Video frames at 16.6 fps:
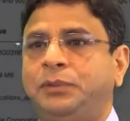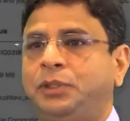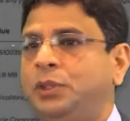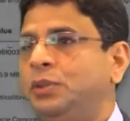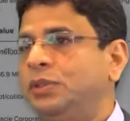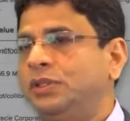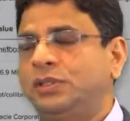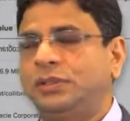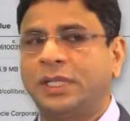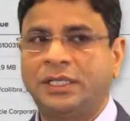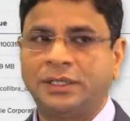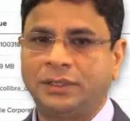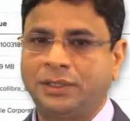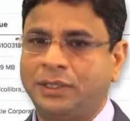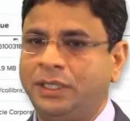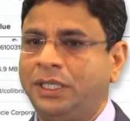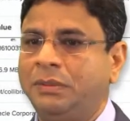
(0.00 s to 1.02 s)
tools such
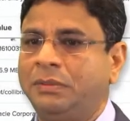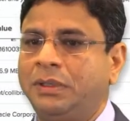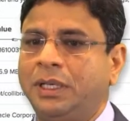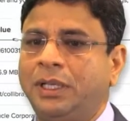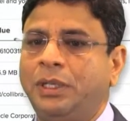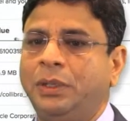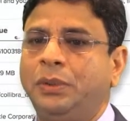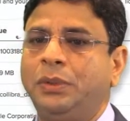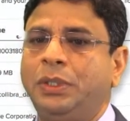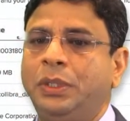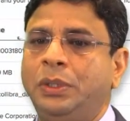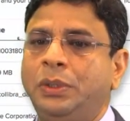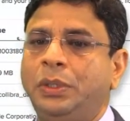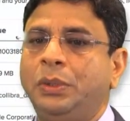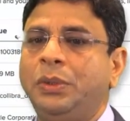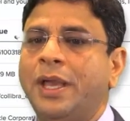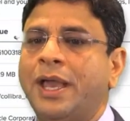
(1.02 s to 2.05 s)
as Collibra, you
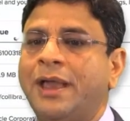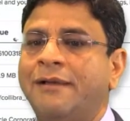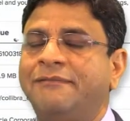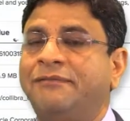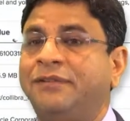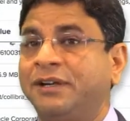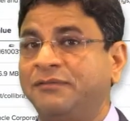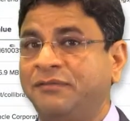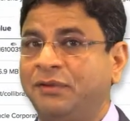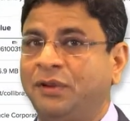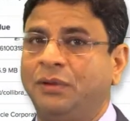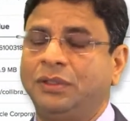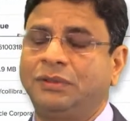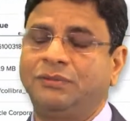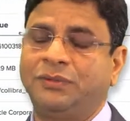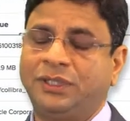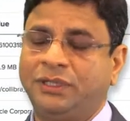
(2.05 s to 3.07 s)
do have
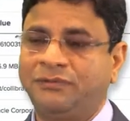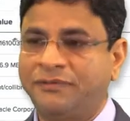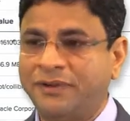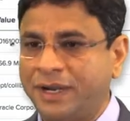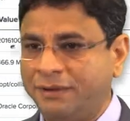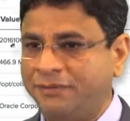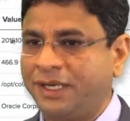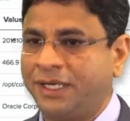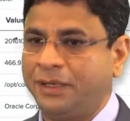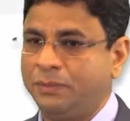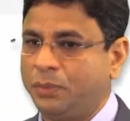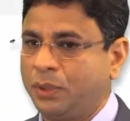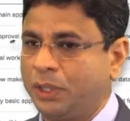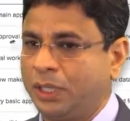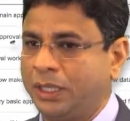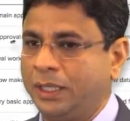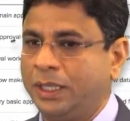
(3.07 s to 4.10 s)
workflows, which are very, very
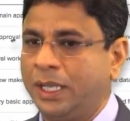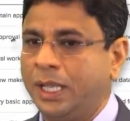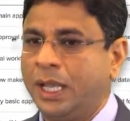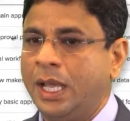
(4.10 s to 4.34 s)
important,